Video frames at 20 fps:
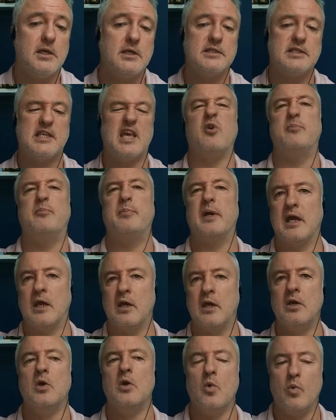
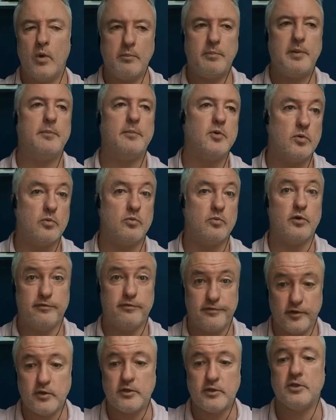Scalping, when people
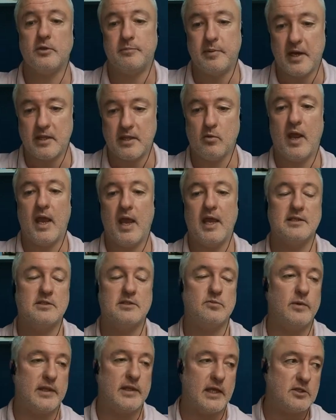refer to it, by the way,
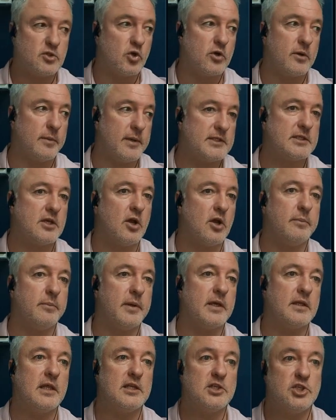is when they talk about
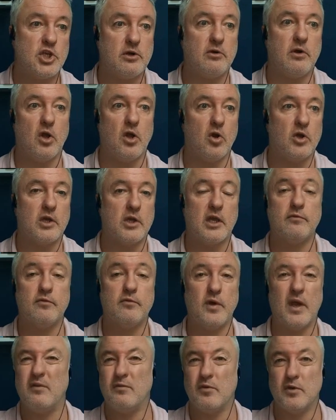scalping, they generally are looking
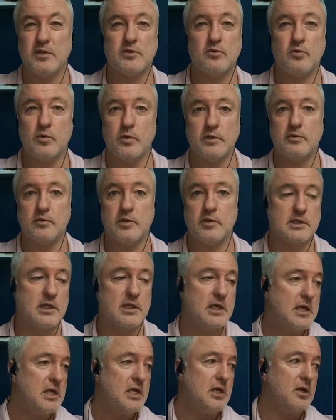for inverse reward to risk.
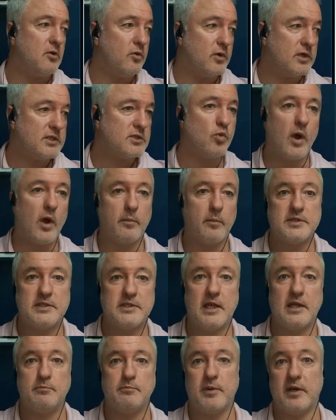Risk
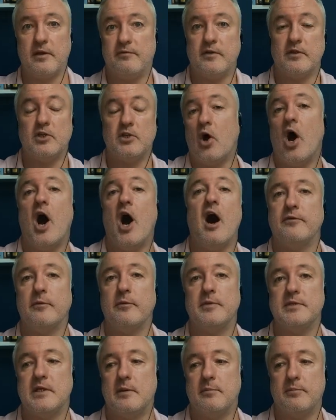1%, but if it's
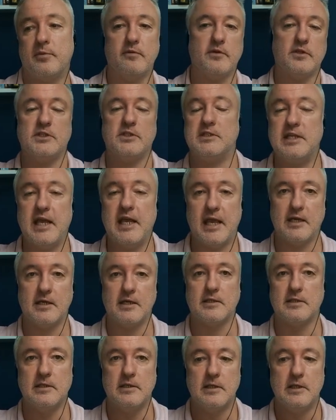0.5% profit, just take
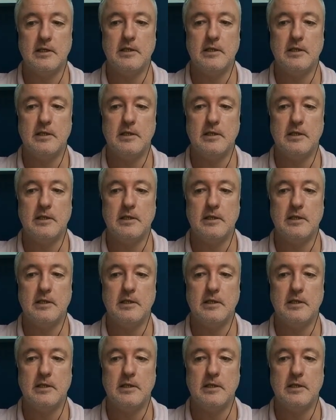it.